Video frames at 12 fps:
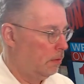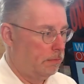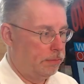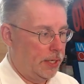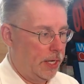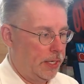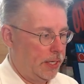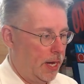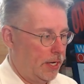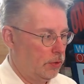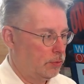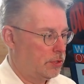but
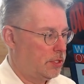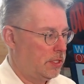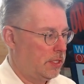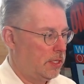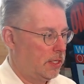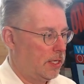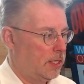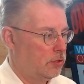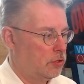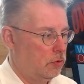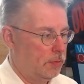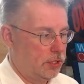I don't see, again,
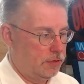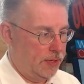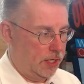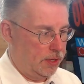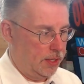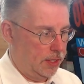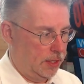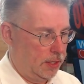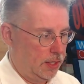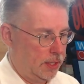too much of anything